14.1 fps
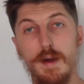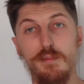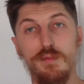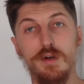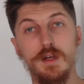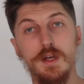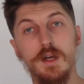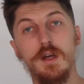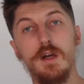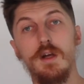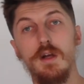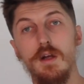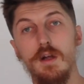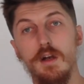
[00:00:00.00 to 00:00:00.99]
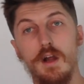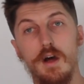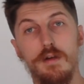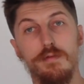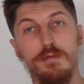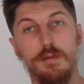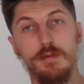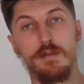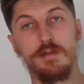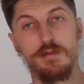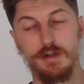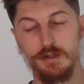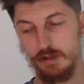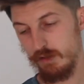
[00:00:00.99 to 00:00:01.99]
memory, learn from the
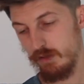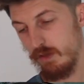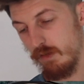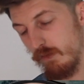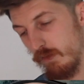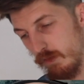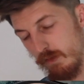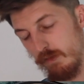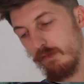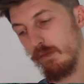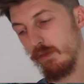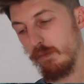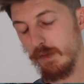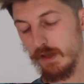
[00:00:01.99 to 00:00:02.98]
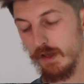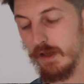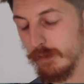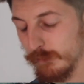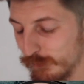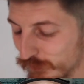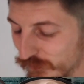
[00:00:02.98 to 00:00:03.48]
structure from the beginning.